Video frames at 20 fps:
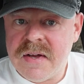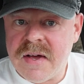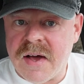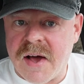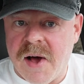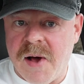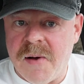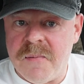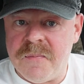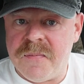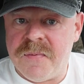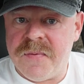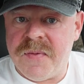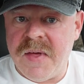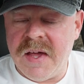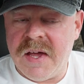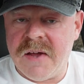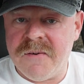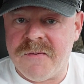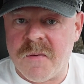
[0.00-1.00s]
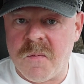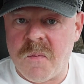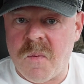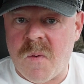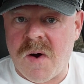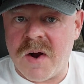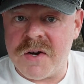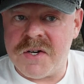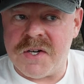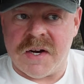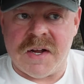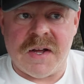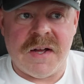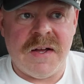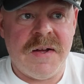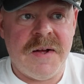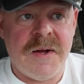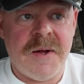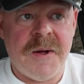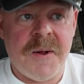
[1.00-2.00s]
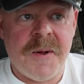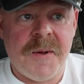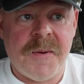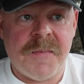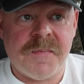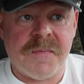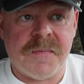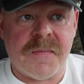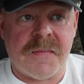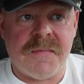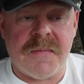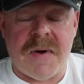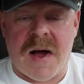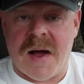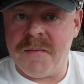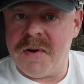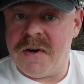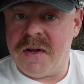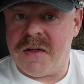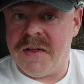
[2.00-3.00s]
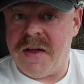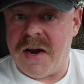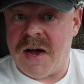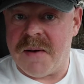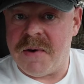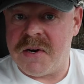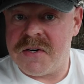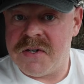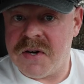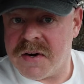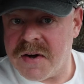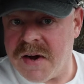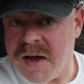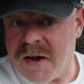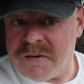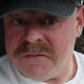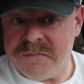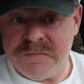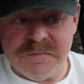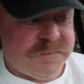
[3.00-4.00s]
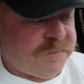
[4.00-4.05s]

Um, thank you for watching. I'm going to clean out my truck now.